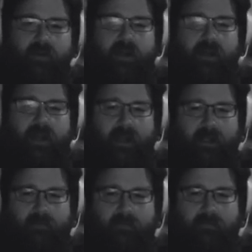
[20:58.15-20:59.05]
or not
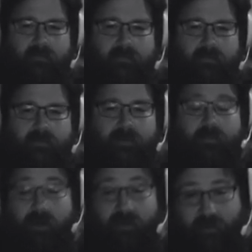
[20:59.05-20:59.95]
to
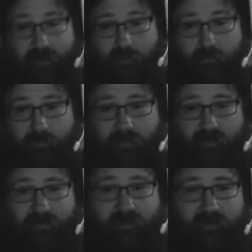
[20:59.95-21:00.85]
prosecute,
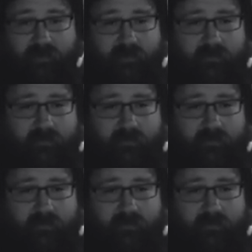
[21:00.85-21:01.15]
basically.